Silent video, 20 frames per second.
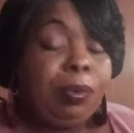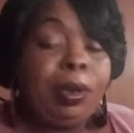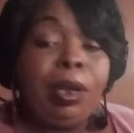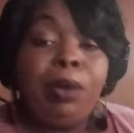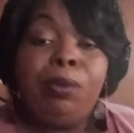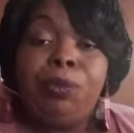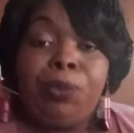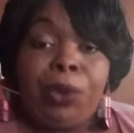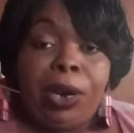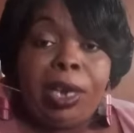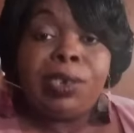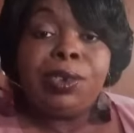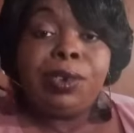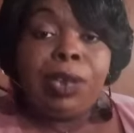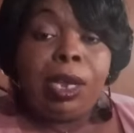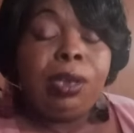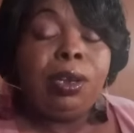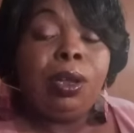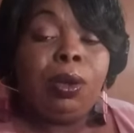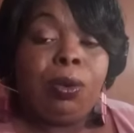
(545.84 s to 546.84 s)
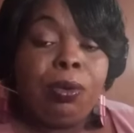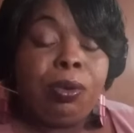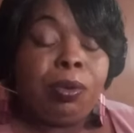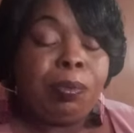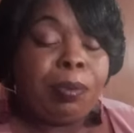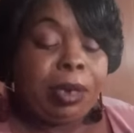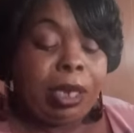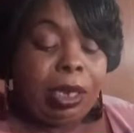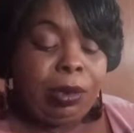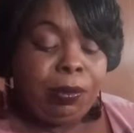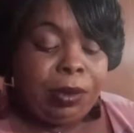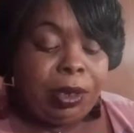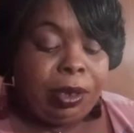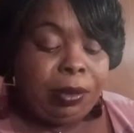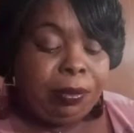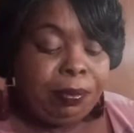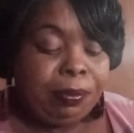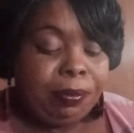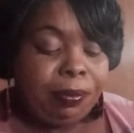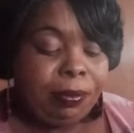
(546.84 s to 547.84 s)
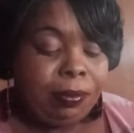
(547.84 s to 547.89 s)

to, Regine know who to play with.